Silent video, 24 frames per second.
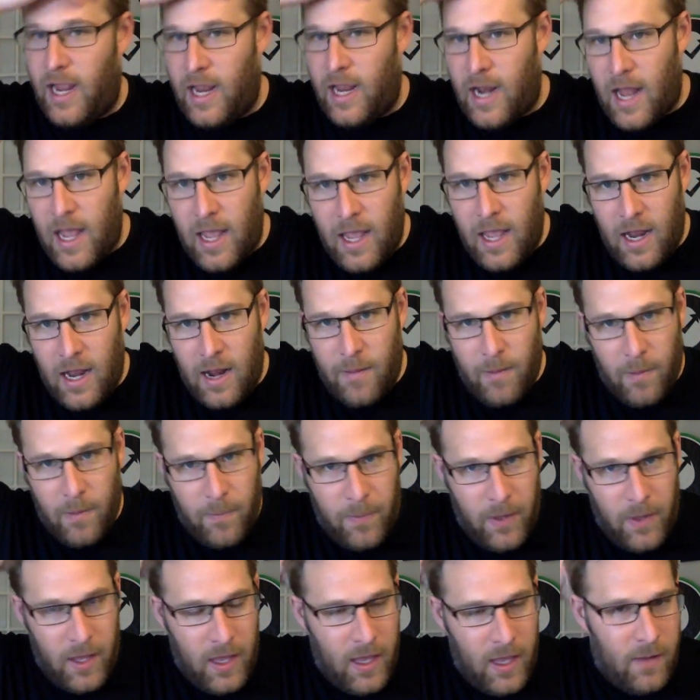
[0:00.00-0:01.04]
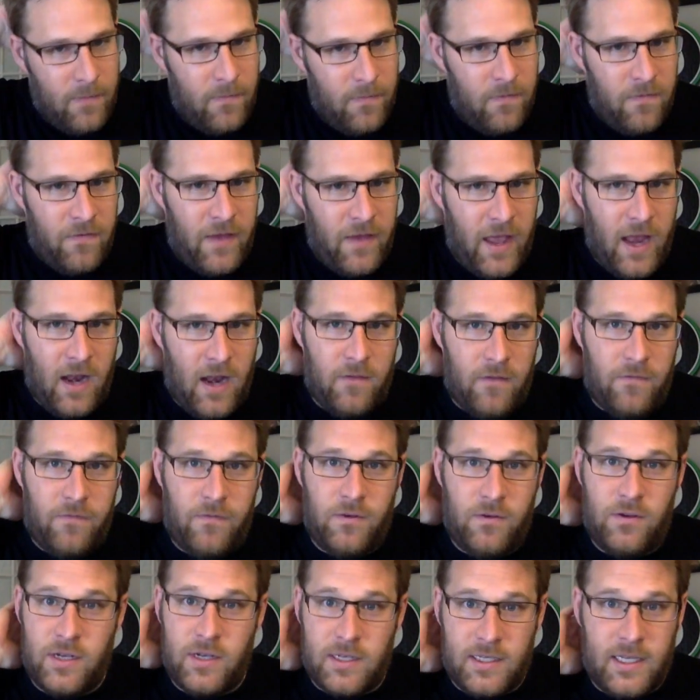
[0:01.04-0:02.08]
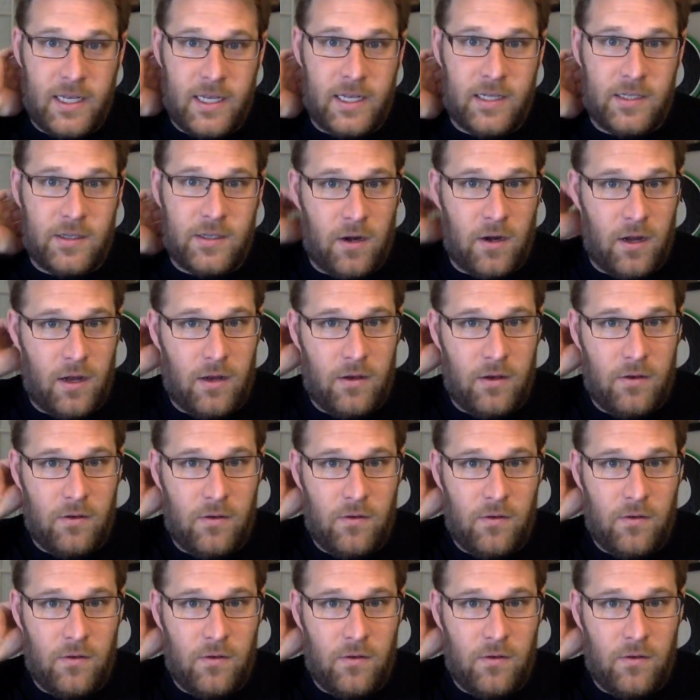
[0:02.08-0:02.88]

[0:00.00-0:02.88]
And I'm a big fan of just getting started,